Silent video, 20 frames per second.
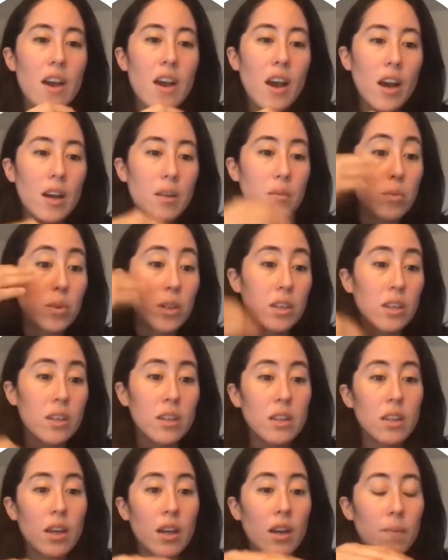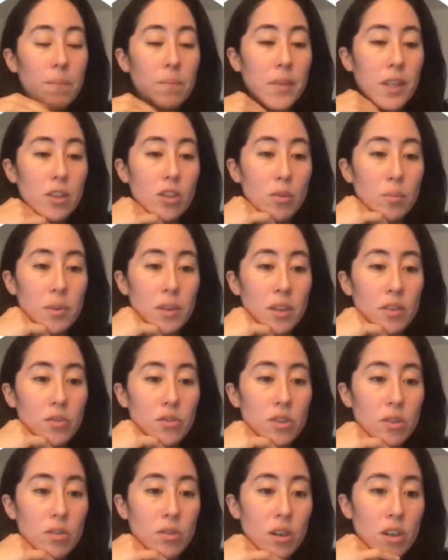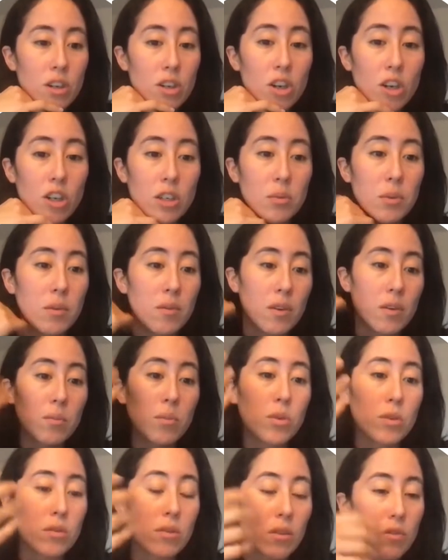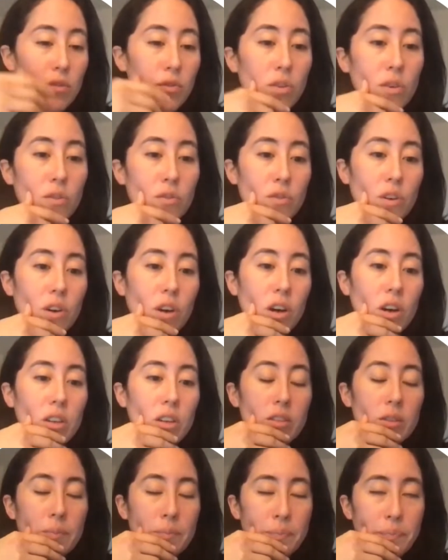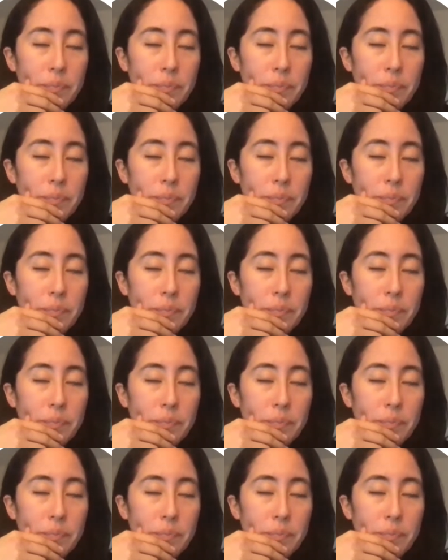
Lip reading: and bringing the topic of circular economy even more to the forefront.